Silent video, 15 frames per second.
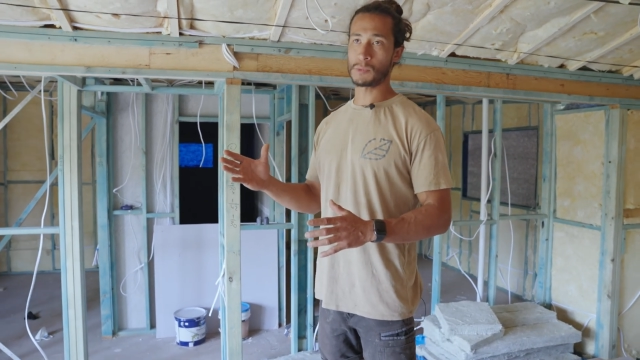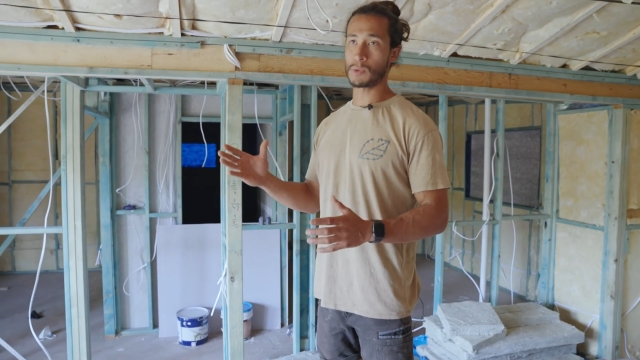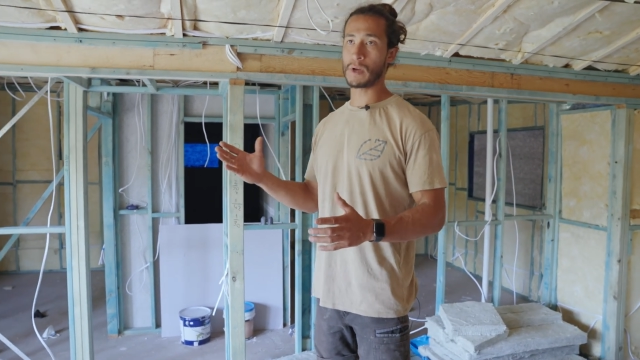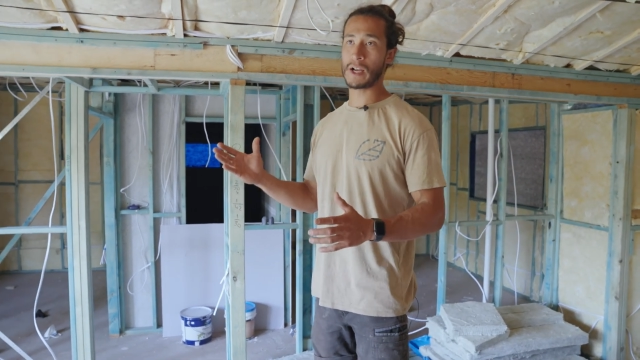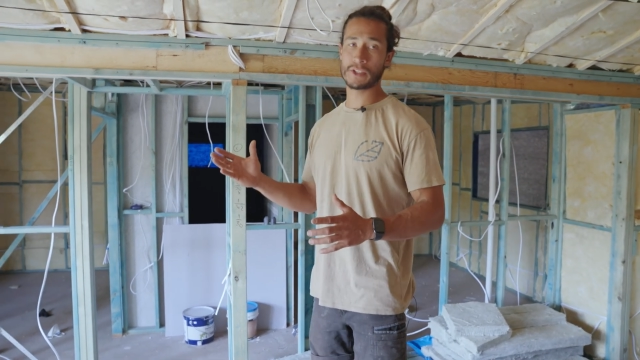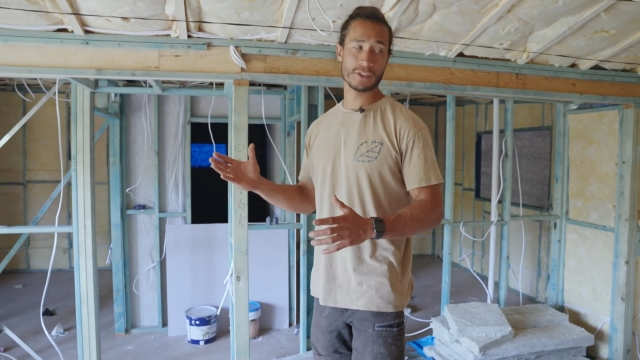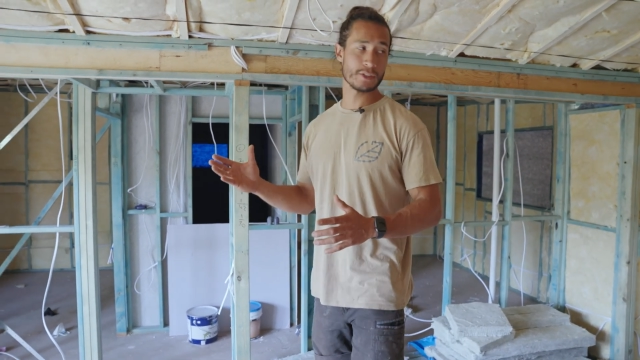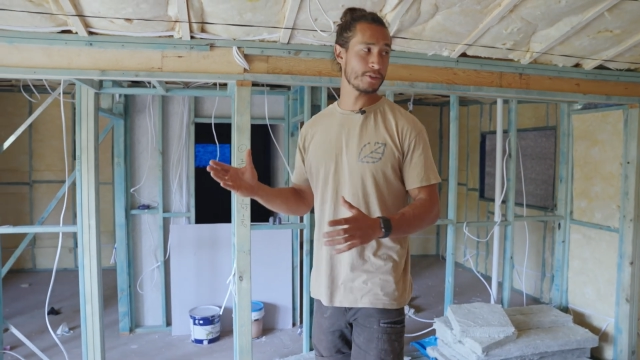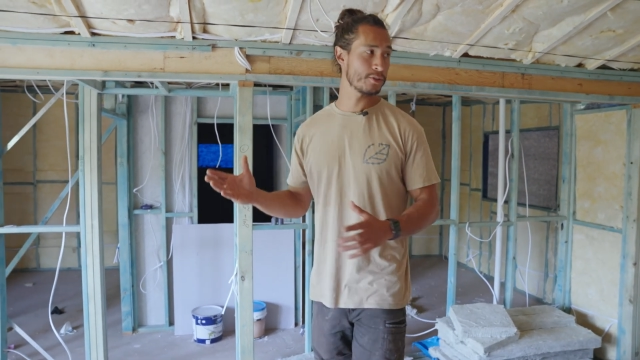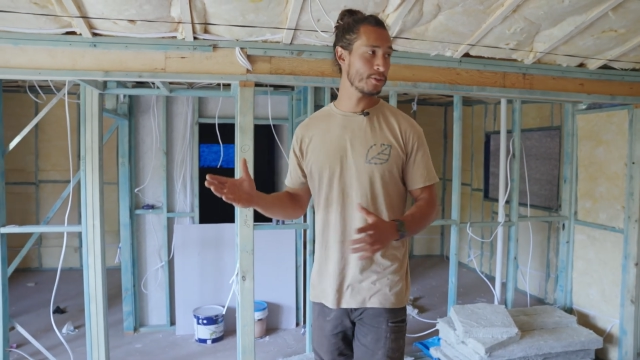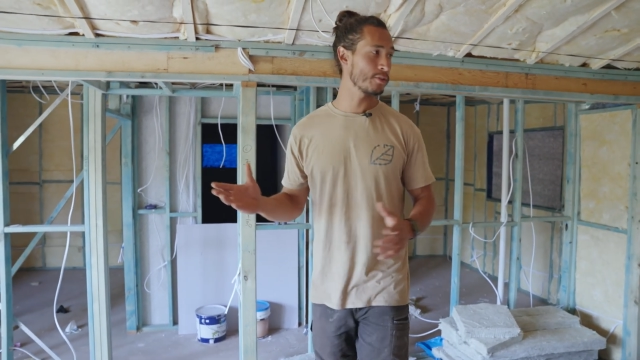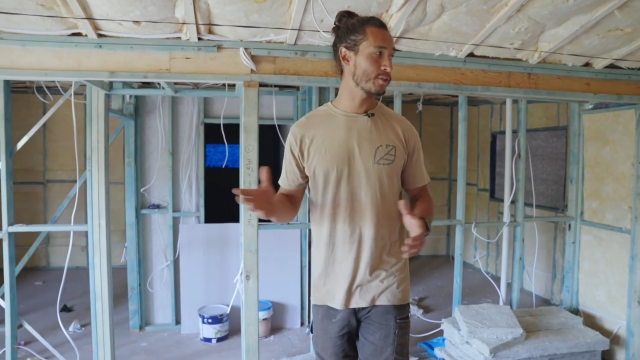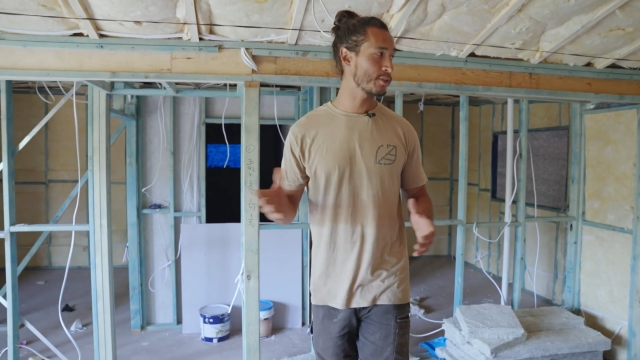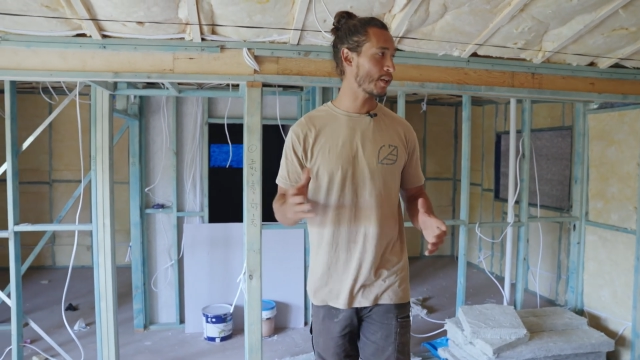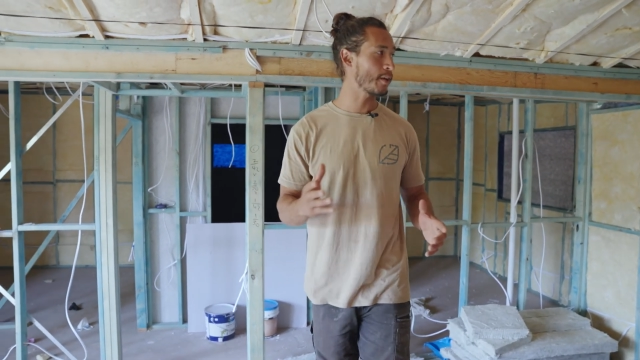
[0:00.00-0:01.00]
We'll actually
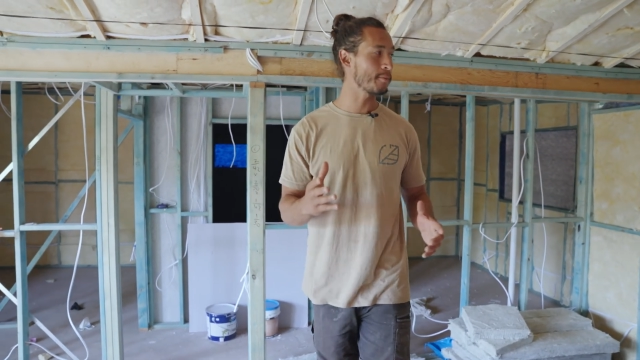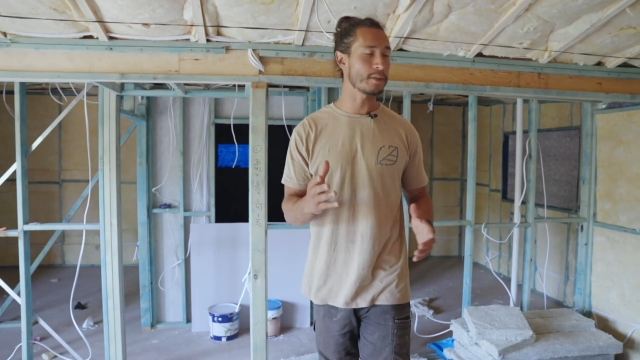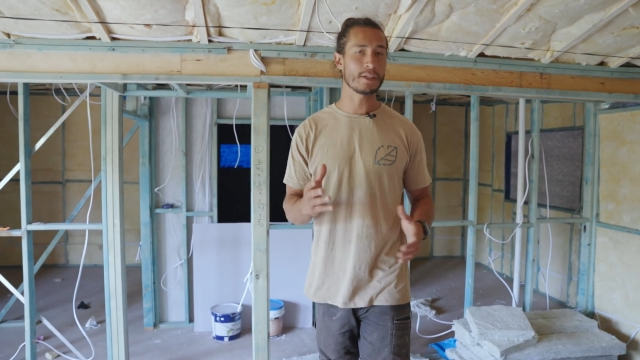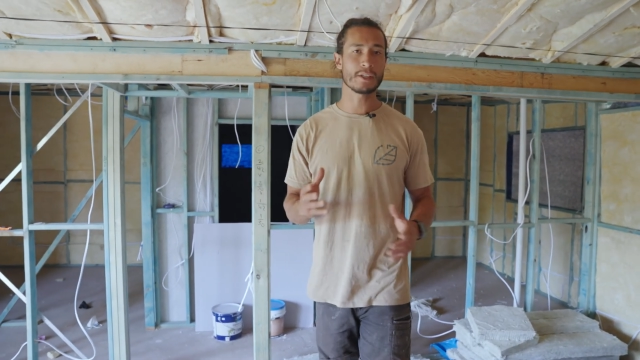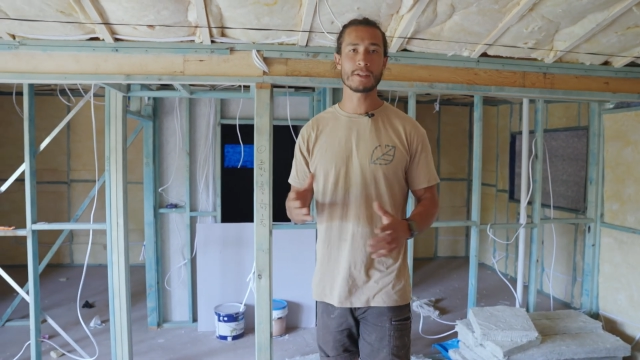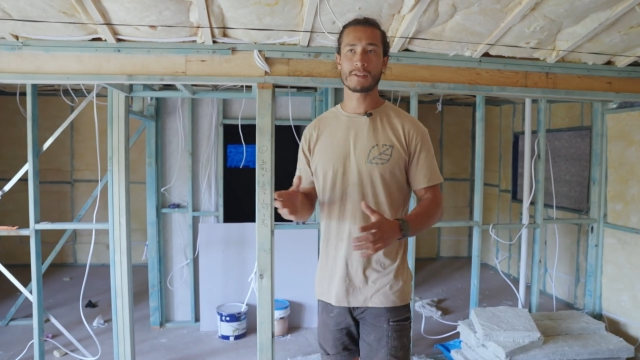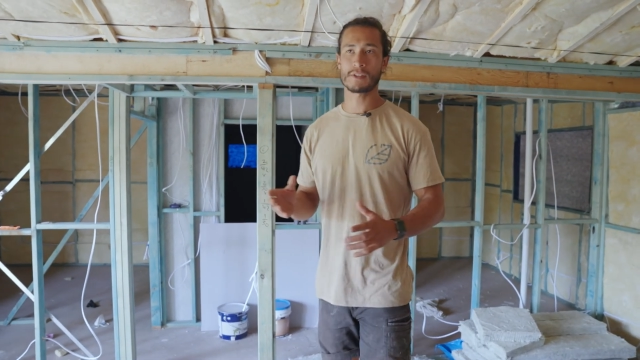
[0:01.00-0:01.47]
do the same here.